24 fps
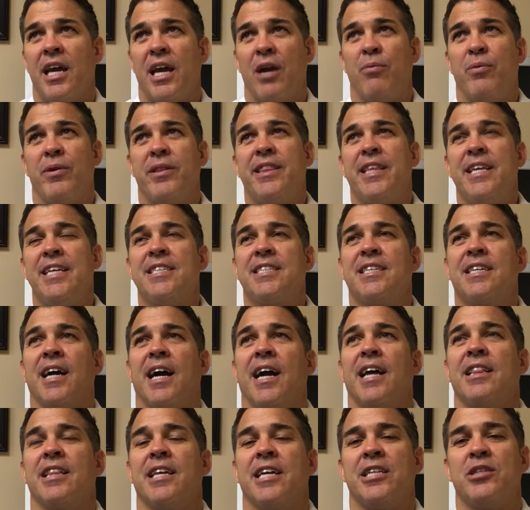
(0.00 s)
And with these
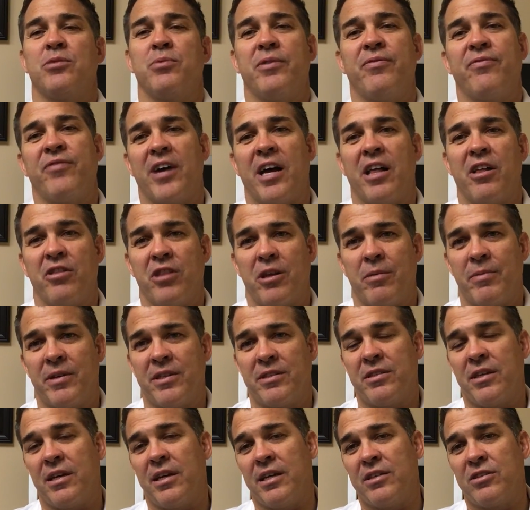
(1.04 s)
guidelines, we follow them
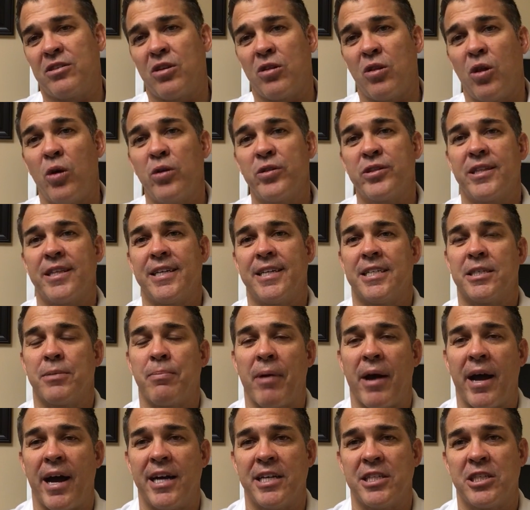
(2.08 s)
as, as closely as
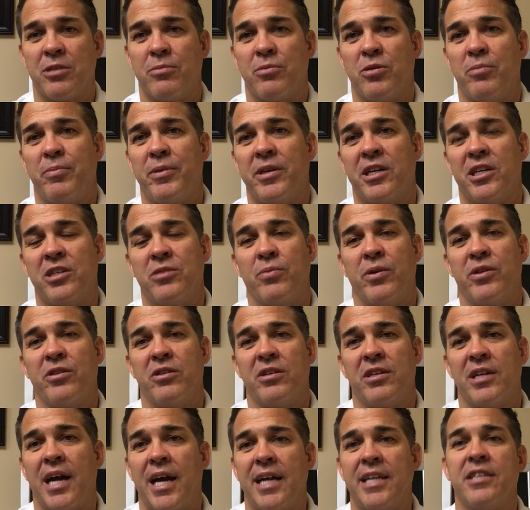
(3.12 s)
possible because when they're
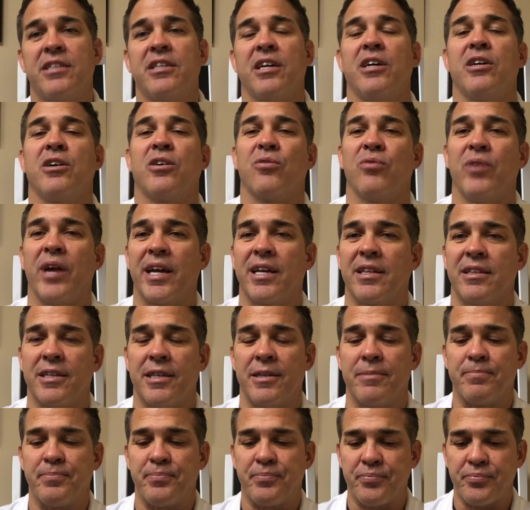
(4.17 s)
not done
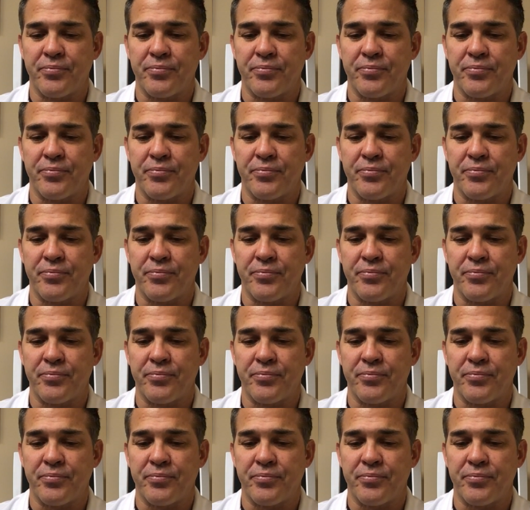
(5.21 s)
correctly,